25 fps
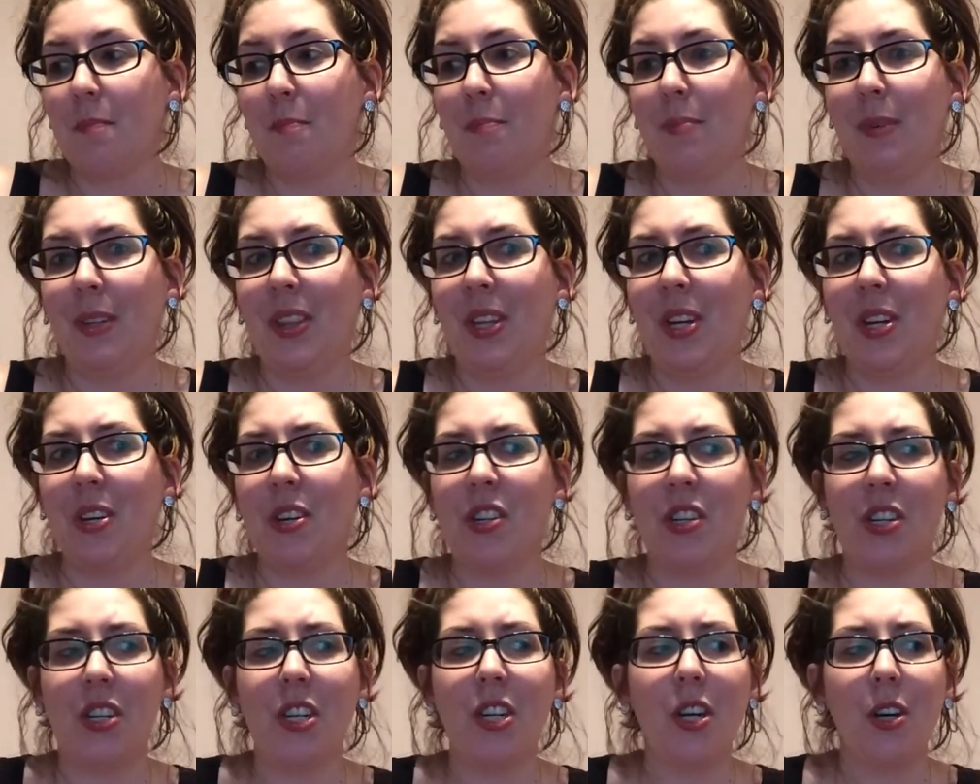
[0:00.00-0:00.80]
but they're
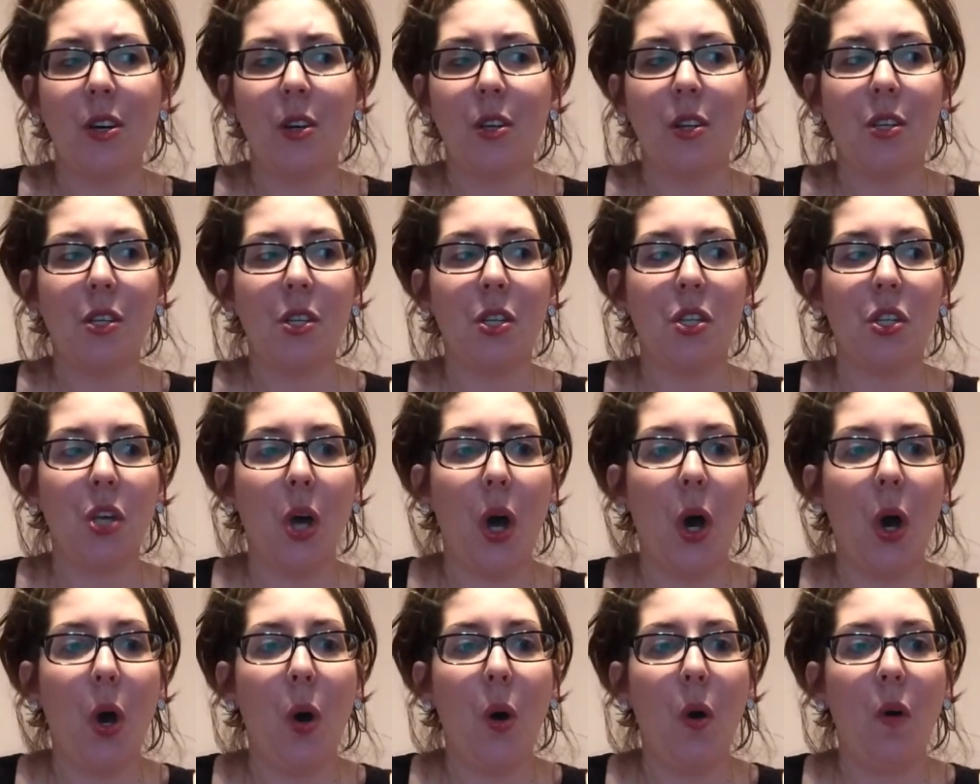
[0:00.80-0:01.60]
still
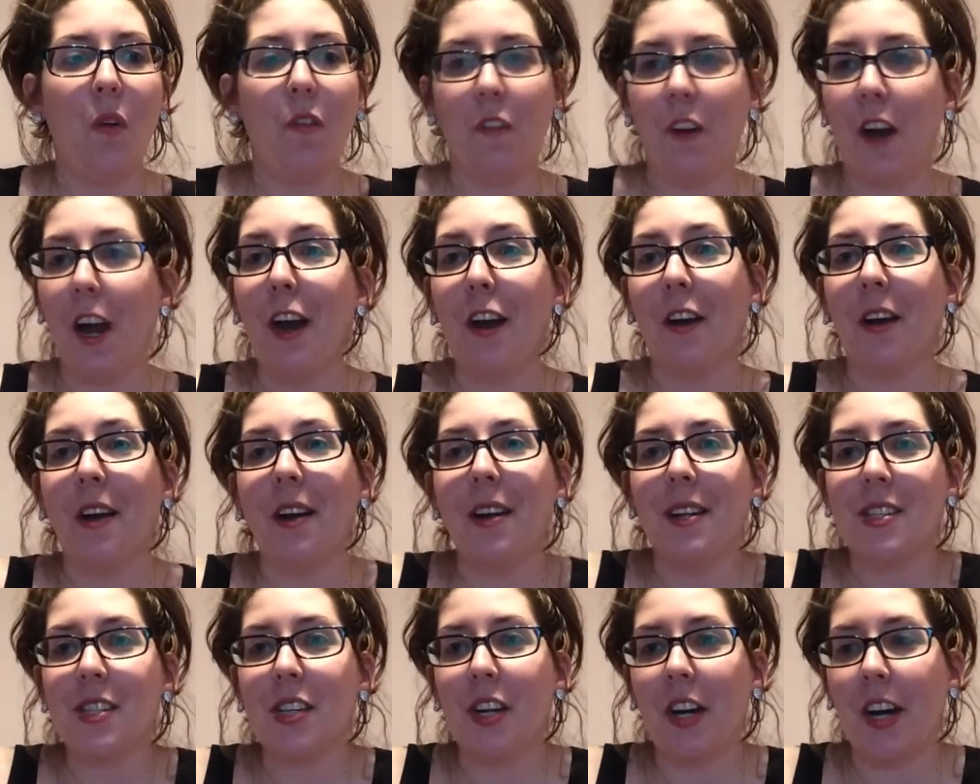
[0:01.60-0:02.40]
so
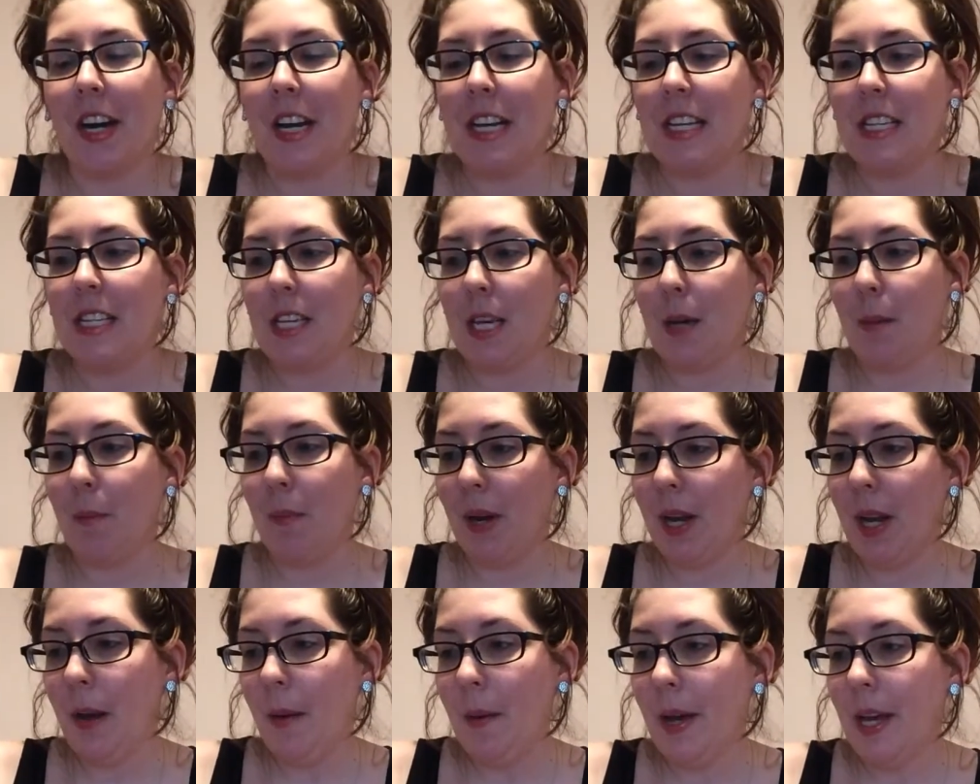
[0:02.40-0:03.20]
fragrant, it's crazy.
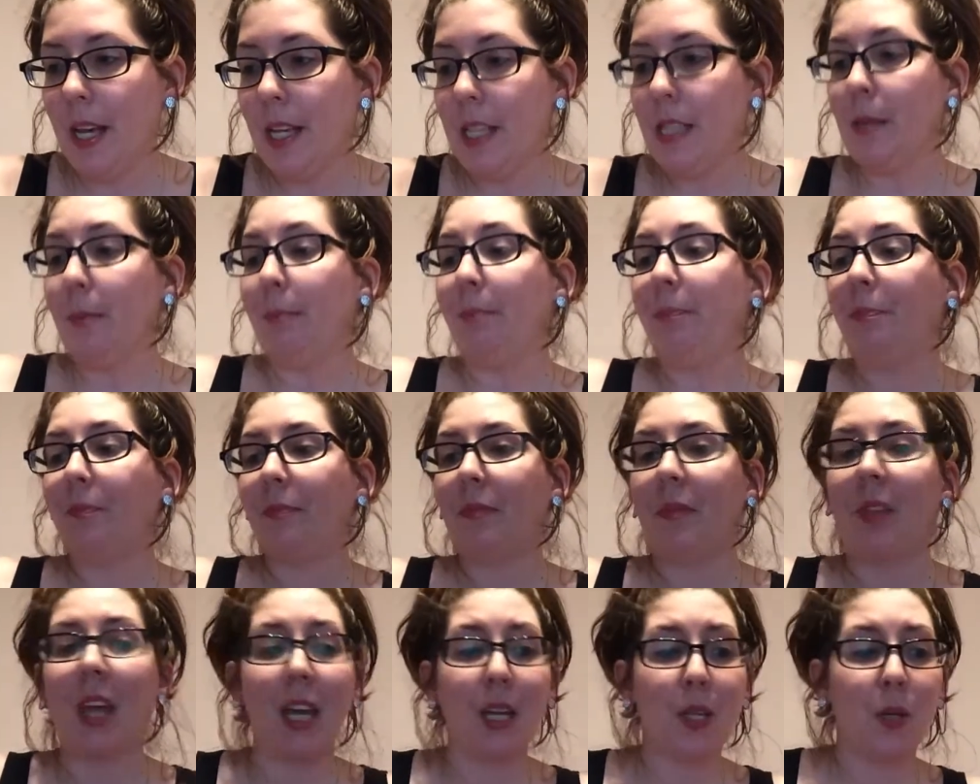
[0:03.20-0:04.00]
But anyways,
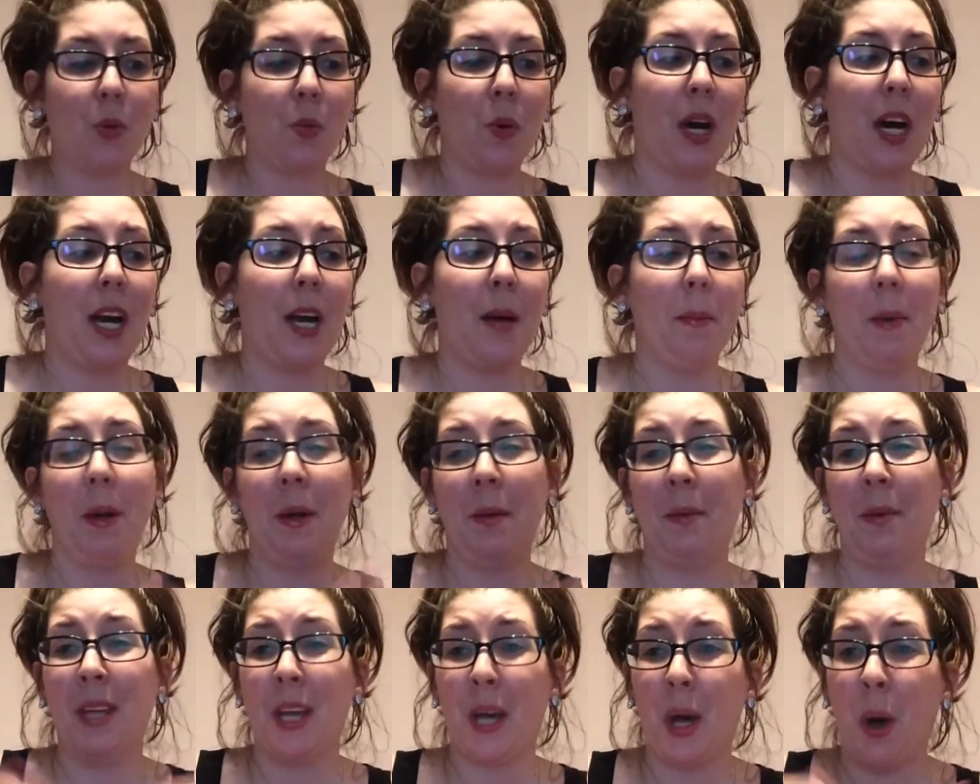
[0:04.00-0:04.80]
that's why I'm going
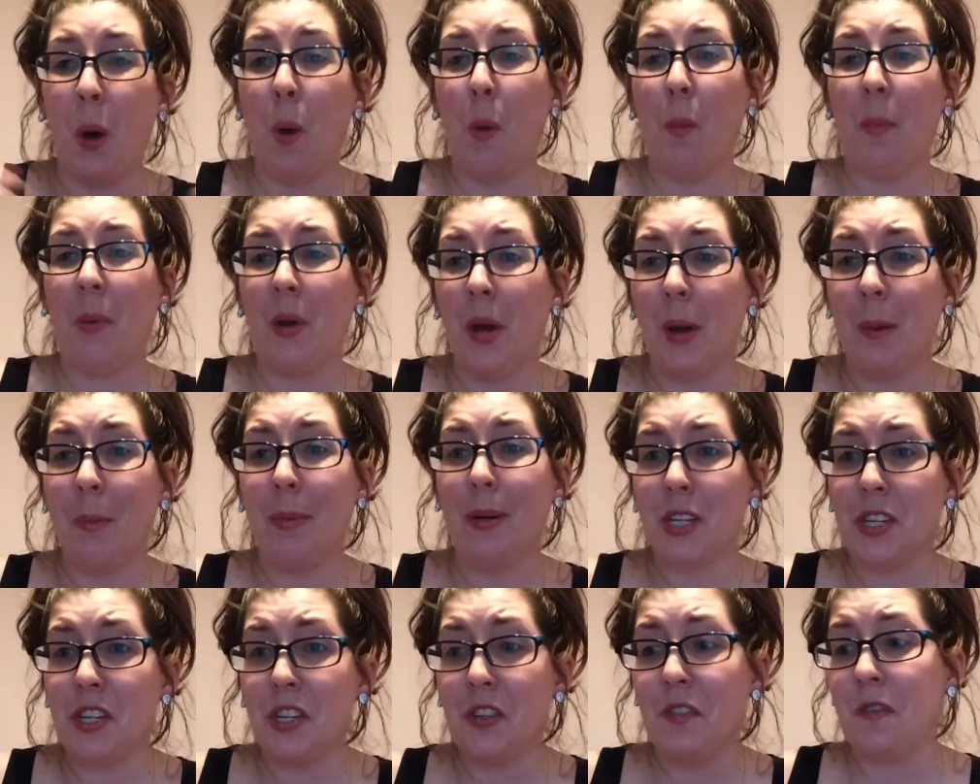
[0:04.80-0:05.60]
to be like opening a
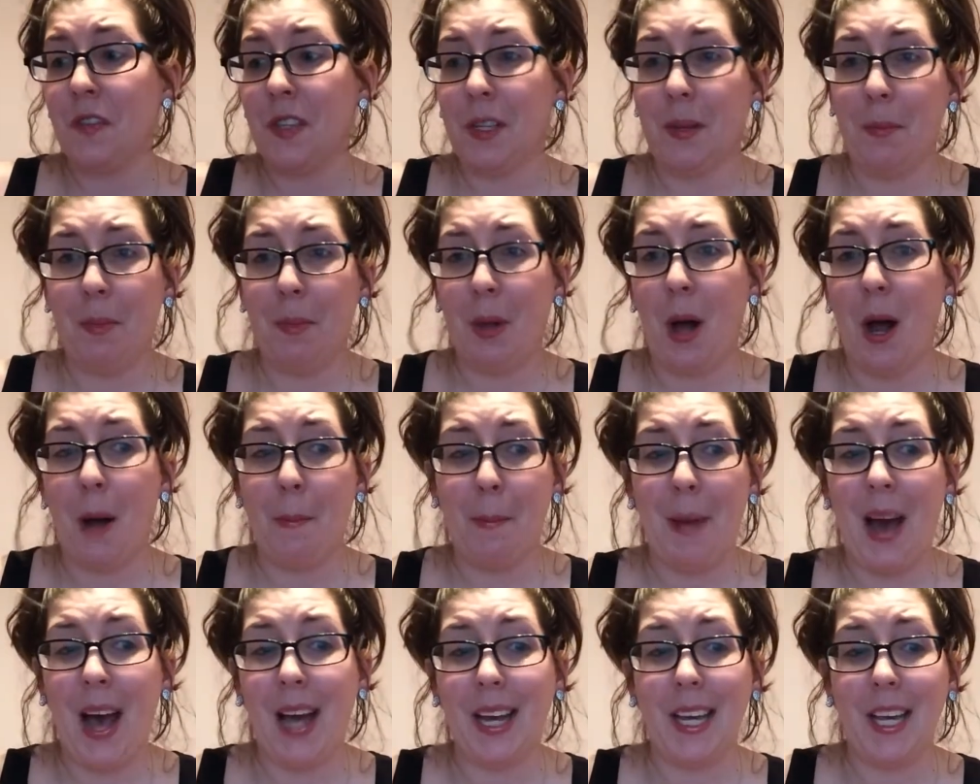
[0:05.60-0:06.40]
bunch of Ziploc
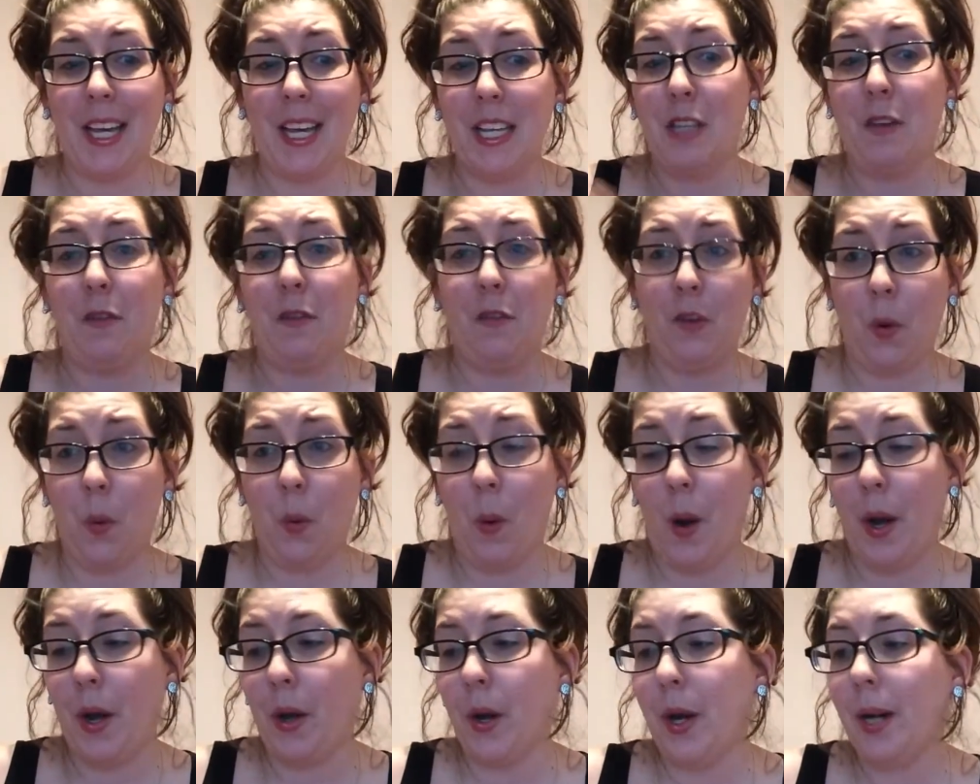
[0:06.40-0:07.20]
baggies, if you're
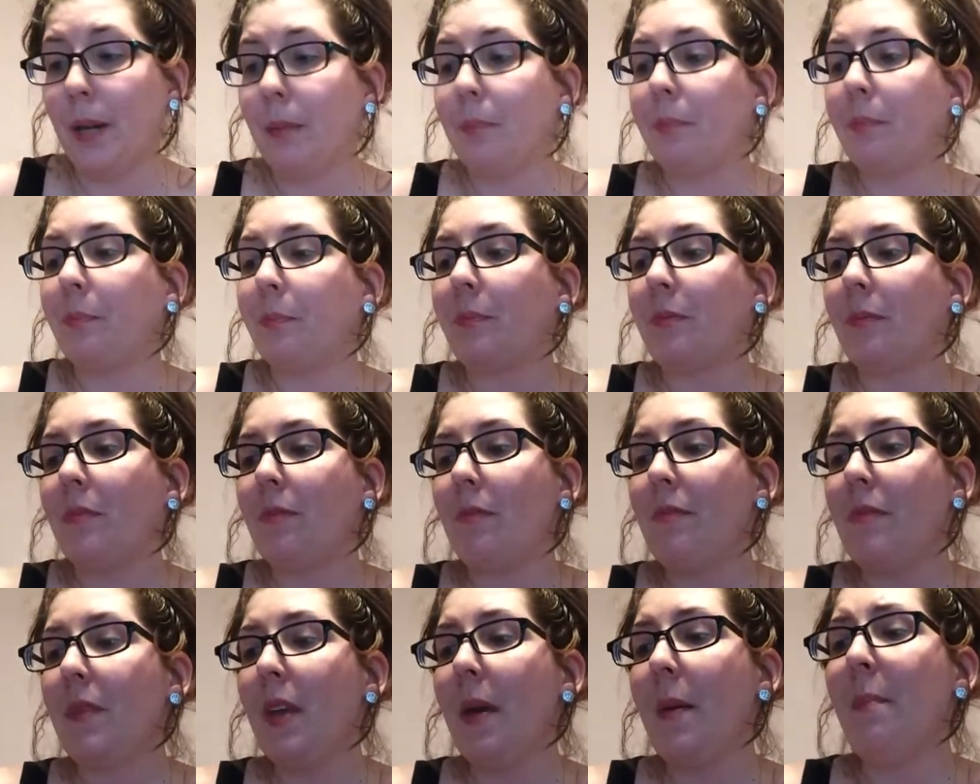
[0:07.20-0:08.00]
wondering.
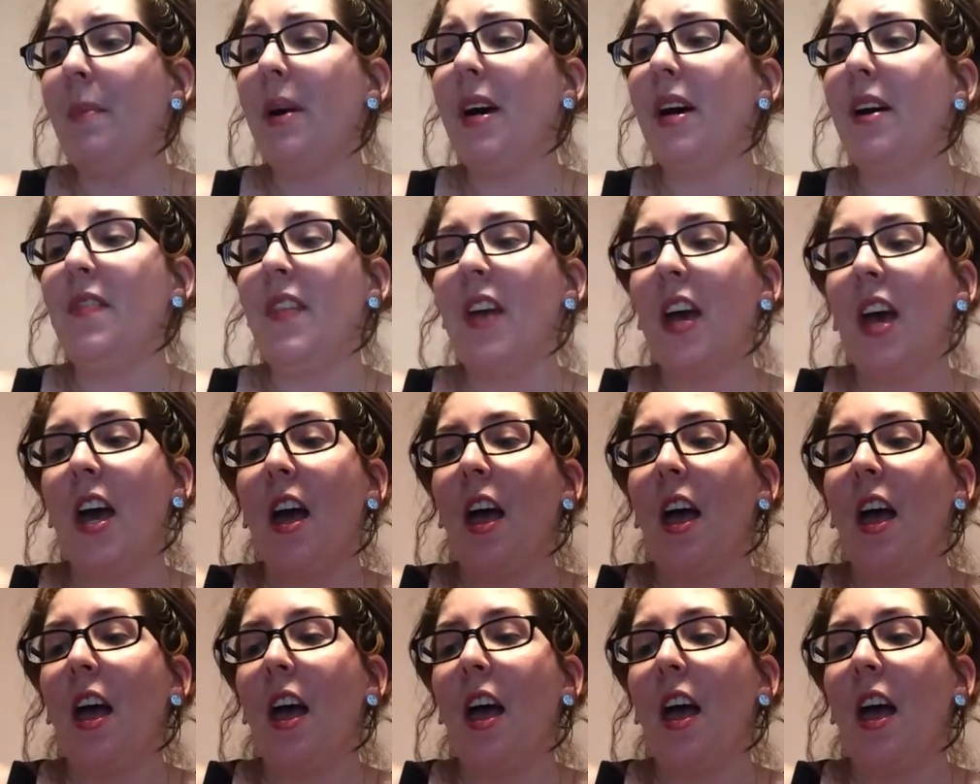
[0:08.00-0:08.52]
But